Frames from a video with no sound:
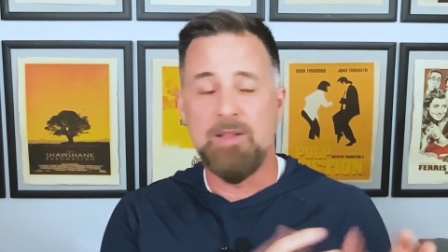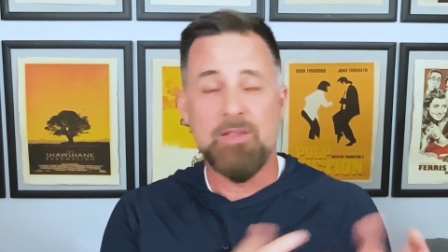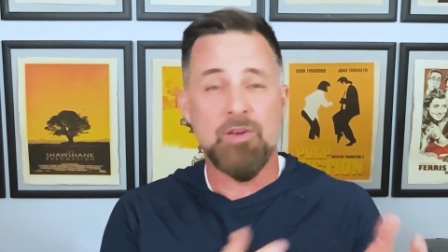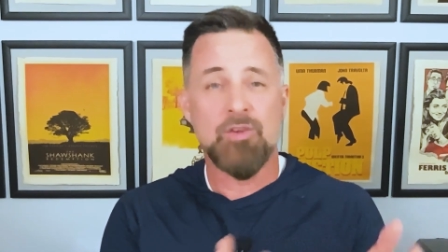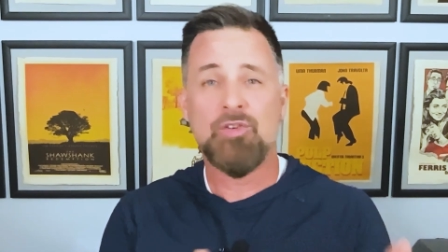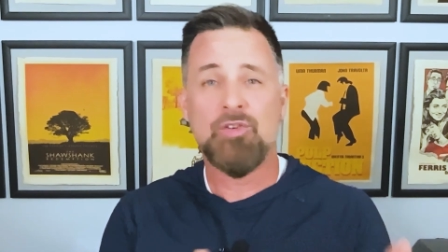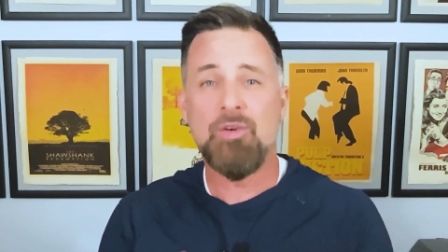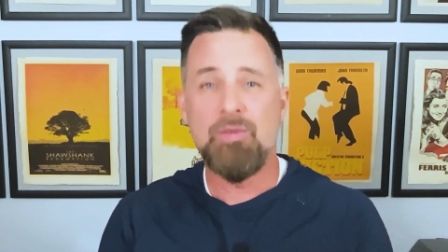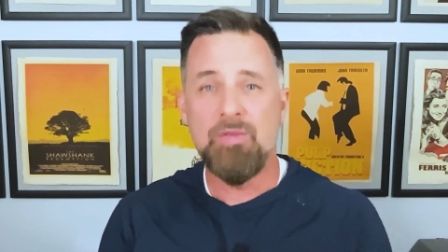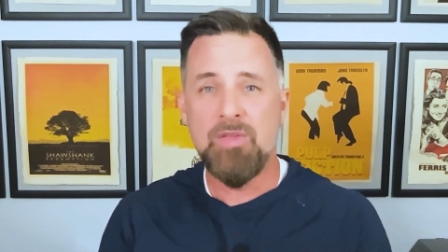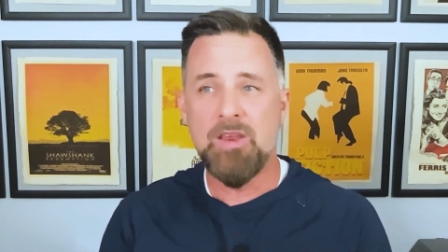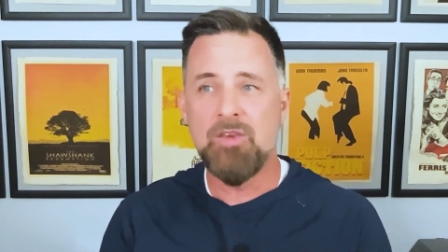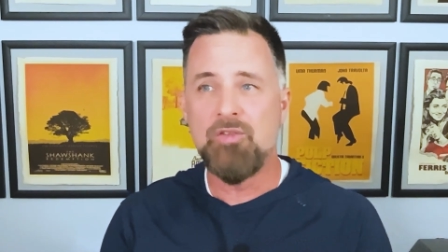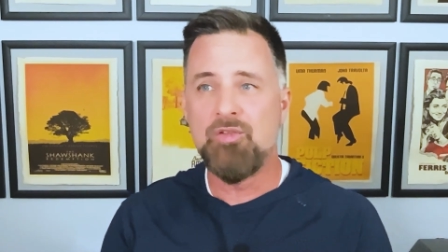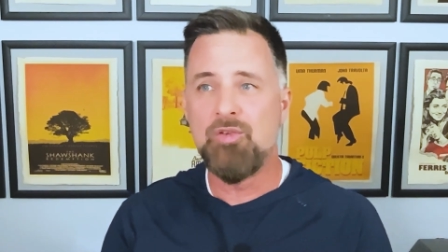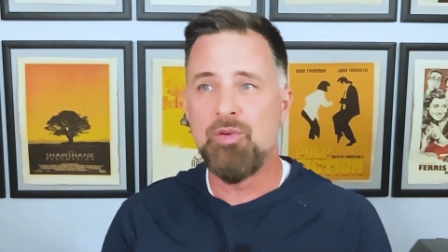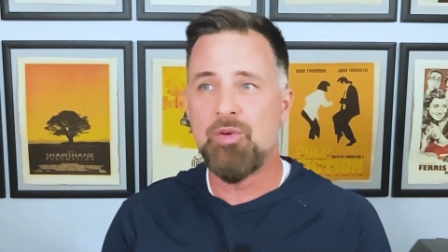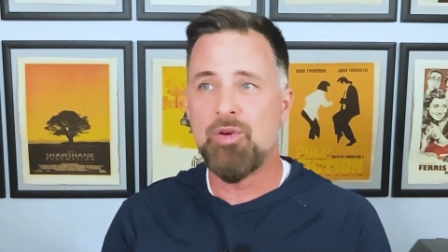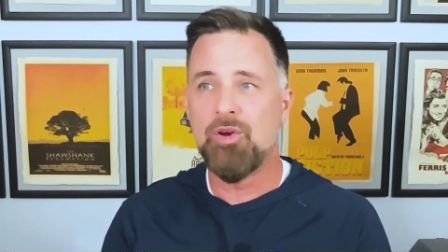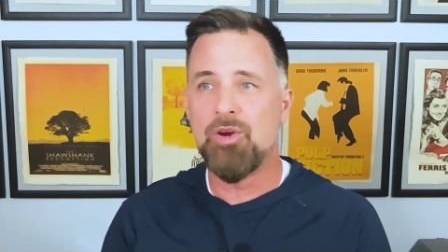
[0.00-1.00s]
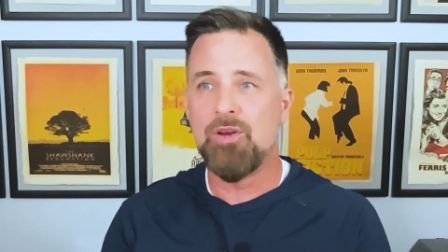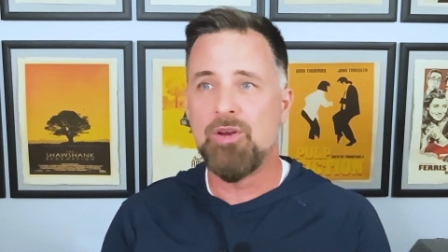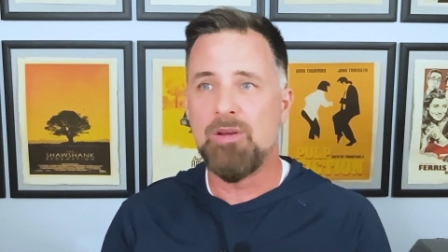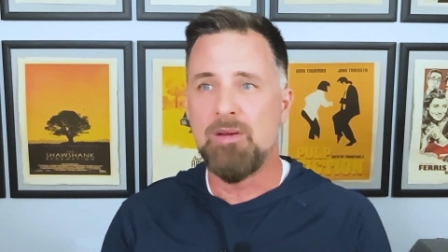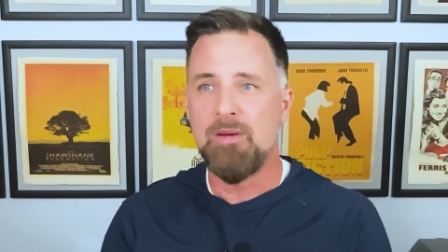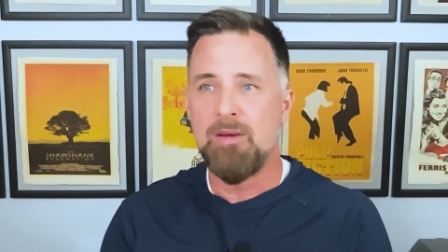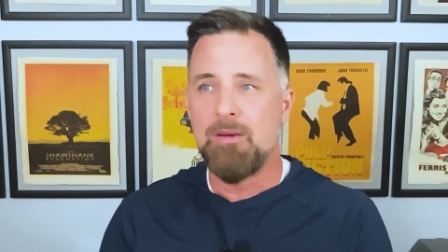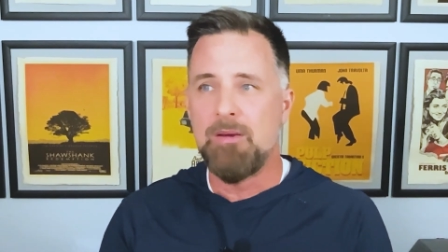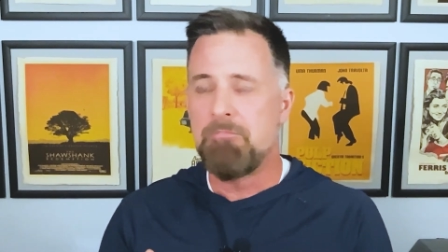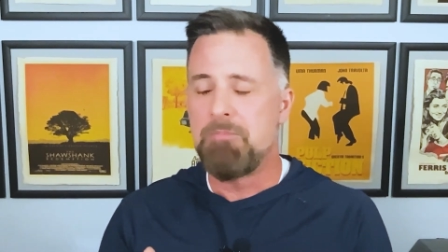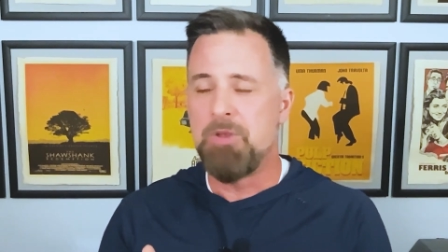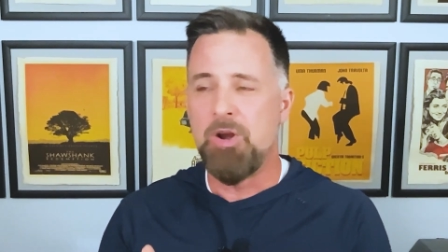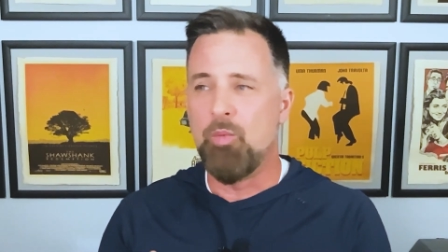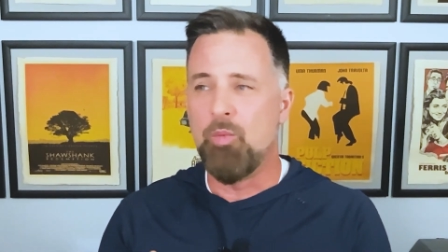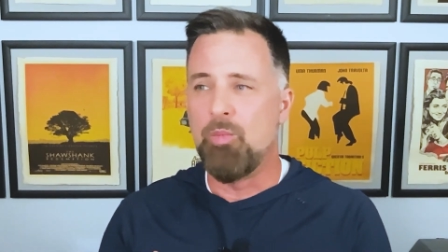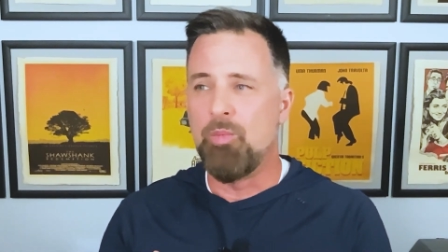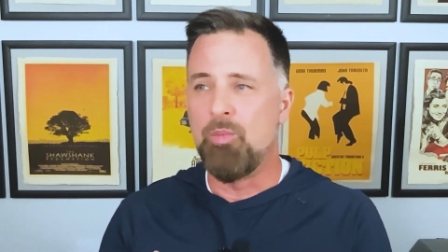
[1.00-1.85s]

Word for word: There are certain things you could, you know,